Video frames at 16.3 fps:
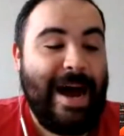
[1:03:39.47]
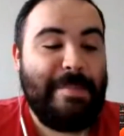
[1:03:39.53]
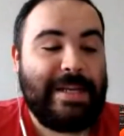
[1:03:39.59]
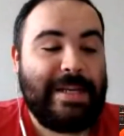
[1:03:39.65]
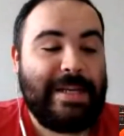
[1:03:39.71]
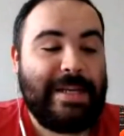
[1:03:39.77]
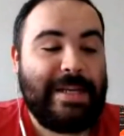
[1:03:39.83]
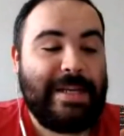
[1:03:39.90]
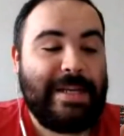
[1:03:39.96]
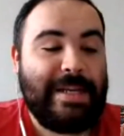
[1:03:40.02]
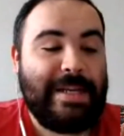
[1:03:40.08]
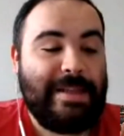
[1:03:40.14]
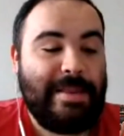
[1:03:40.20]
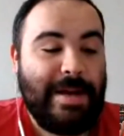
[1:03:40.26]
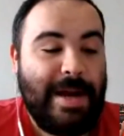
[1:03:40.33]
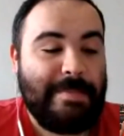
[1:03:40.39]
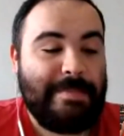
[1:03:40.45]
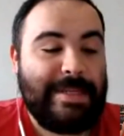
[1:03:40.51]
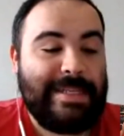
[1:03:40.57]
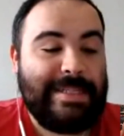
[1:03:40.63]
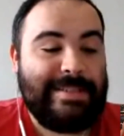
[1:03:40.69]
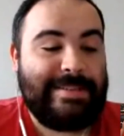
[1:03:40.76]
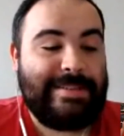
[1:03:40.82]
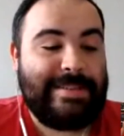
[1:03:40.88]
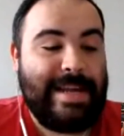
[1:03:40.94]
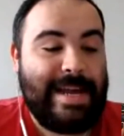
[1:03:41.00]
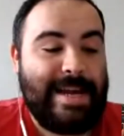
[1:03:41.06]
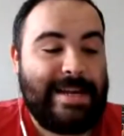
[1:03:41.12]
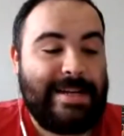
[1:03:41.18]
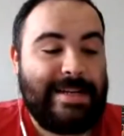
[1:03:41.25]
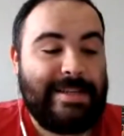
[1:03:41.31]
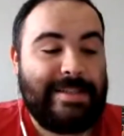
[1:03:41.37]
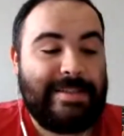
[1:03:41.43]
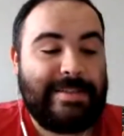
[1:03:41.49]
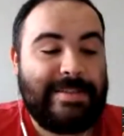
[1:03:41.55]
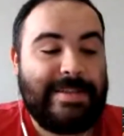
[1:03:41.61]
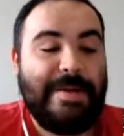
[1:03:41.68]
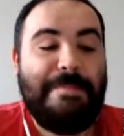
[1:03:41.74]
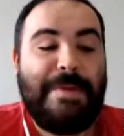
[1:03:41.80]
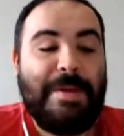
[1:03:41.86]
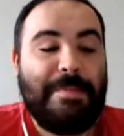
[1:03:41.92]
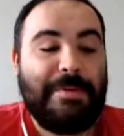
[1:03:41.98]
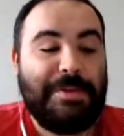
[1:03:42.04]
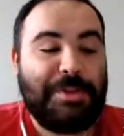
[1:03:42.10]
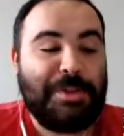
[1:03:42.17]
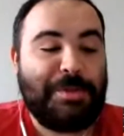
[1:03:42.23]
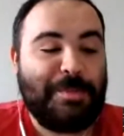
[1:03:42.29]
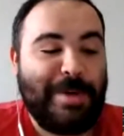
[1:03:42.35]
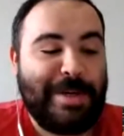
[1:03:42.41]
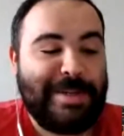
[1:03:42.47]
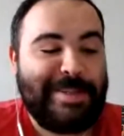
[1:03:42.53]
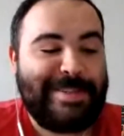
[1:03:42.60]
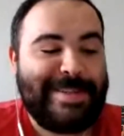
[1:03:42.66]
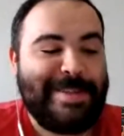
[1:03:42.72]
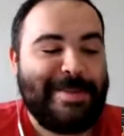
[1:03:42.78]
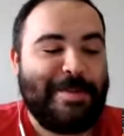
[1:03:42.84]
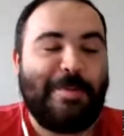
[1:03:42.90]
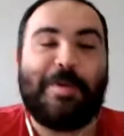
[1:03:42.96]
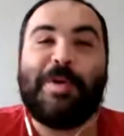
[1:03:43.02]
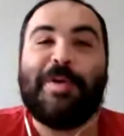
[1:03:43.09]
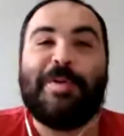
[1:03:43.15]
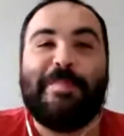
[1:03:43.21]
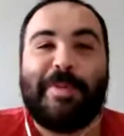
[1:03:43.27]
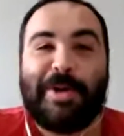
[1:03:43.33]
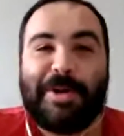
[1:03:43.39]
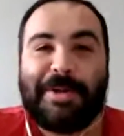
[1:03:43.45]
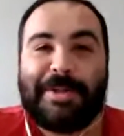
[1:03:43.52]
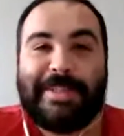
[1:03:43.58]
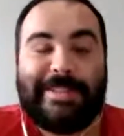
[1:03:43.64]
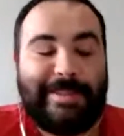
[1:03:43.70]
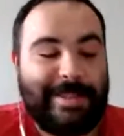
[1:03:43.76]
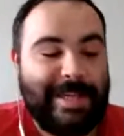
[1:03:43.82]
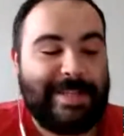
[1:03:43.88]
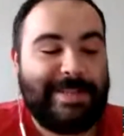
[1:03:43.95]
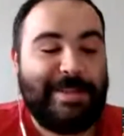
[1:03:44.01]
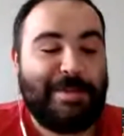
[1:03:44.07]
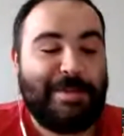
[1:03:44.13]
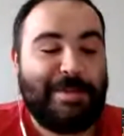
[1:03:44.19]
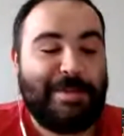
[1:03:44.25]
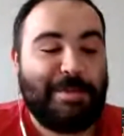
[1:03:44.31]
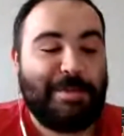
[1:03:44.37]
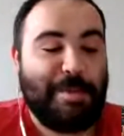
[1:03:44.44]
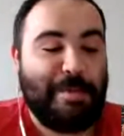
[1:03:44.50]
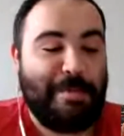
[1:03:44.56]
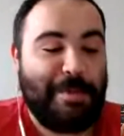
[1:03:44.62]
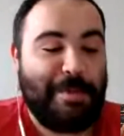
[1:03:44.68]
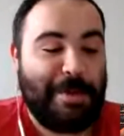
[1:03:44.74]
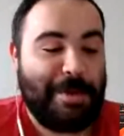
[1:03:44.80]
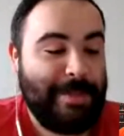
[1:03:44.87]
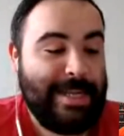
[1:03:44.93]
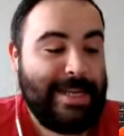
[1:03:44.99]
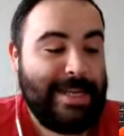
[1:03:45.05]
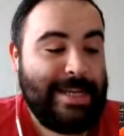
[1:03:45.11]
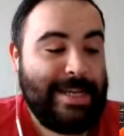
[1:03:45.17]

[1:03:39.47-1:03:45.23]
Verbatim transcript: Comic Thom said some people just want to see the world burn. That's his review.